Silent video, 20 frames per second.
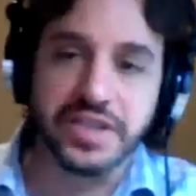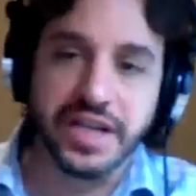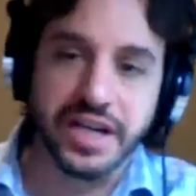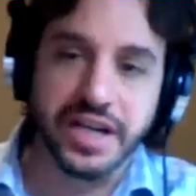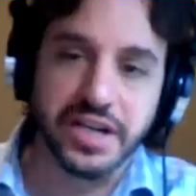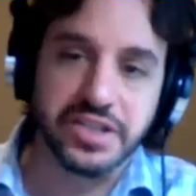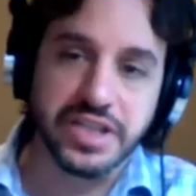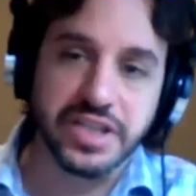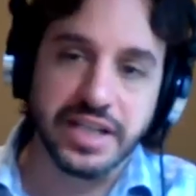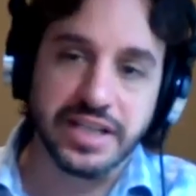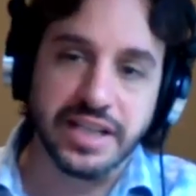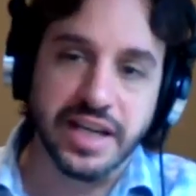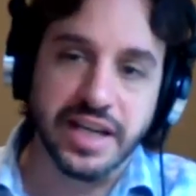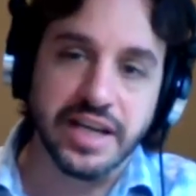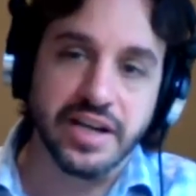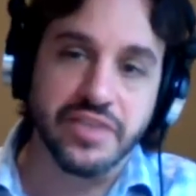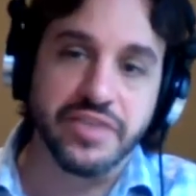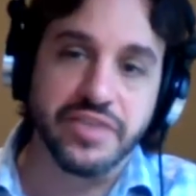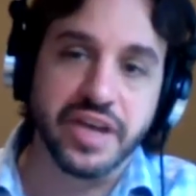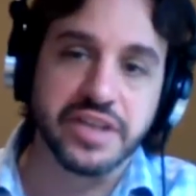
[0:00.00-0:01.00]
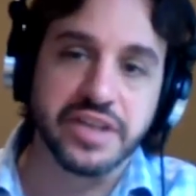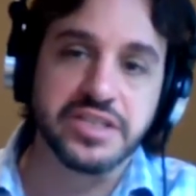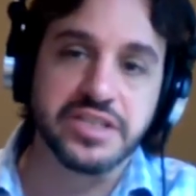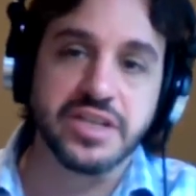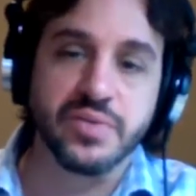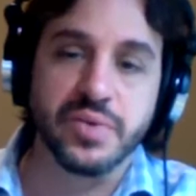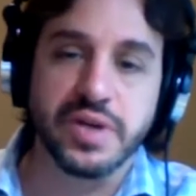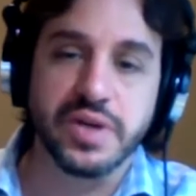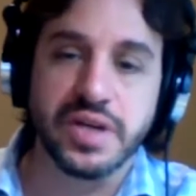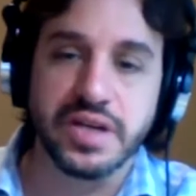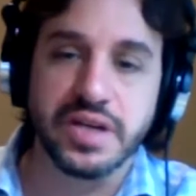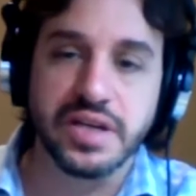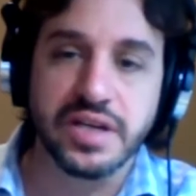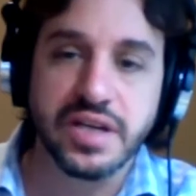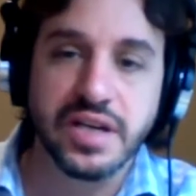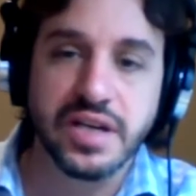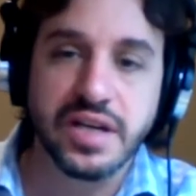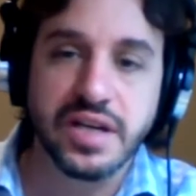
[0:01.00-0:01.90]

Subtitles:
of shed light on things that we